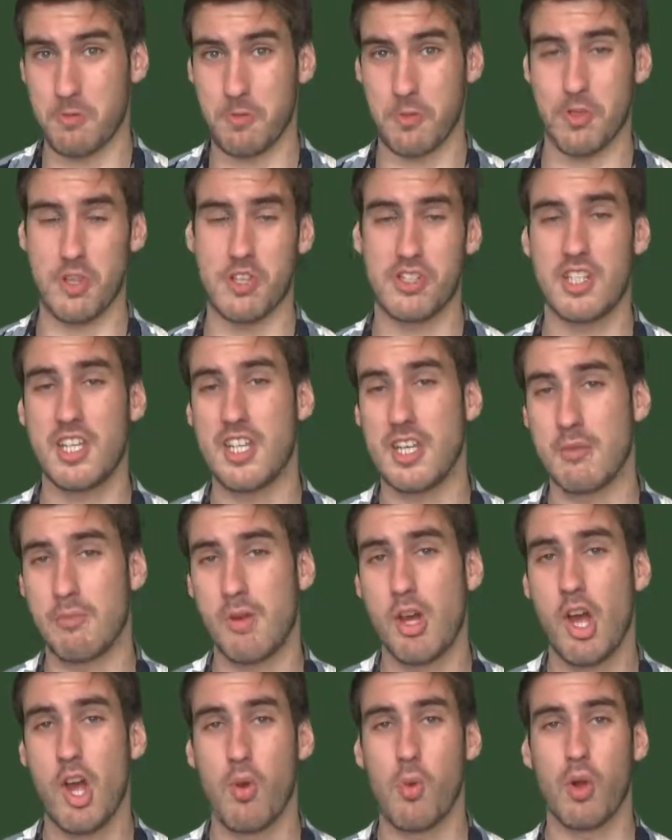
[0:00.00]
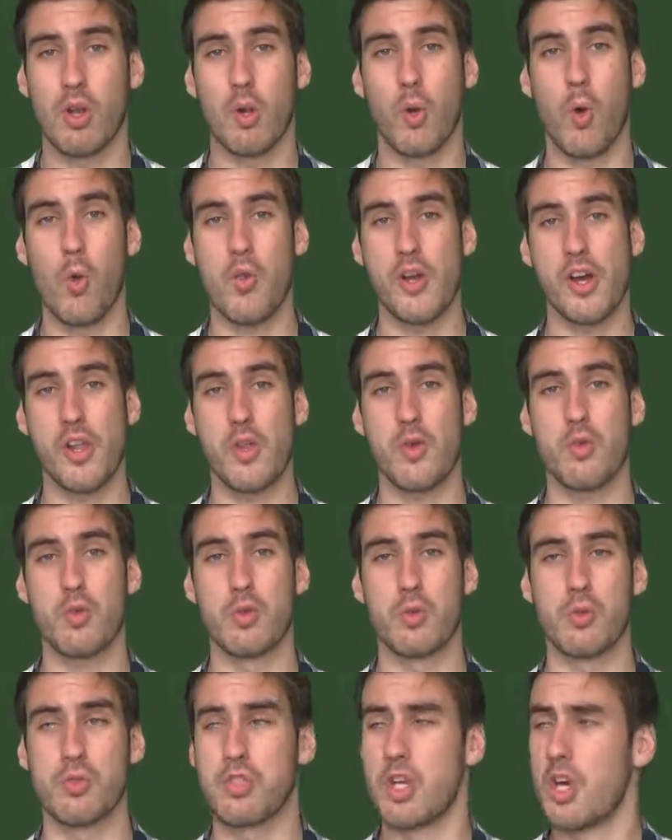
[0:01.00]
for the team, while all the other
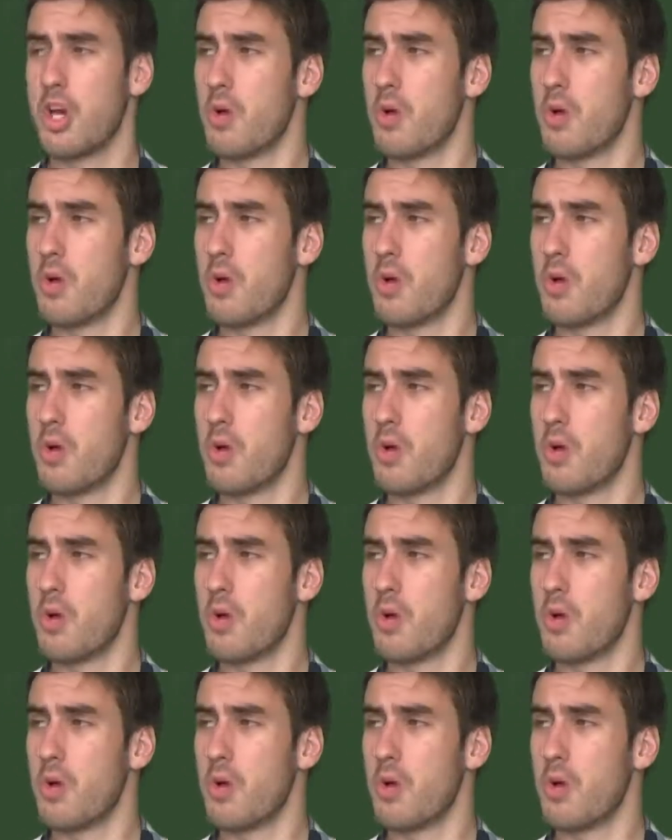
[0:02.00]
rules